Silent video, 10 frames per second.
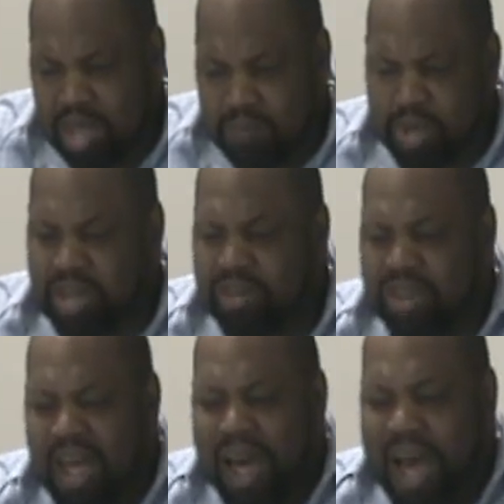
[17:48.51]
because
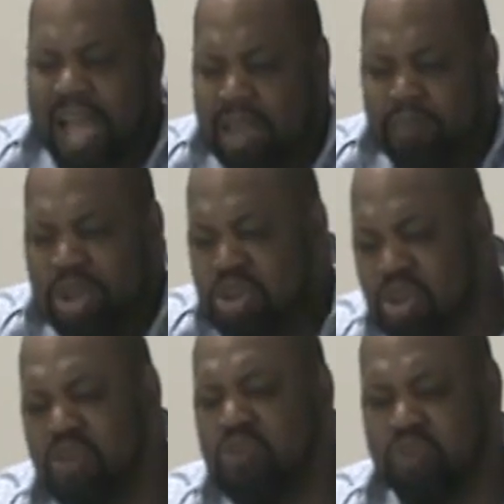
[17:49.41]
I am a
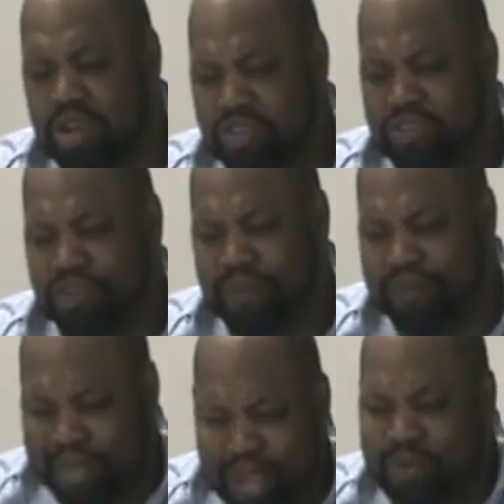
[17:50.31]
new creature
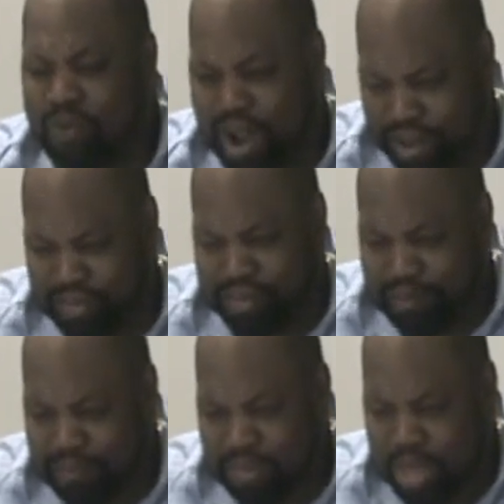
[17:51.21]
in Christ.
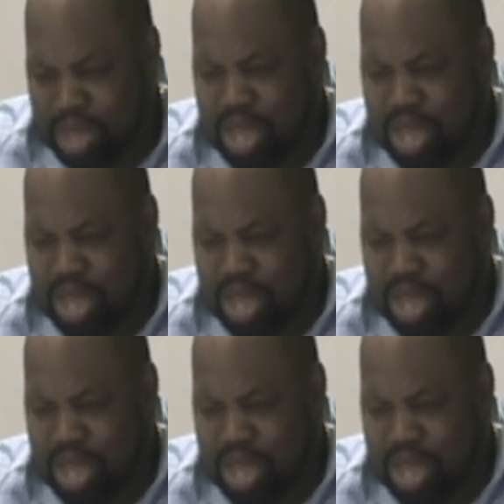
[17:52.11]
Mm-hmm.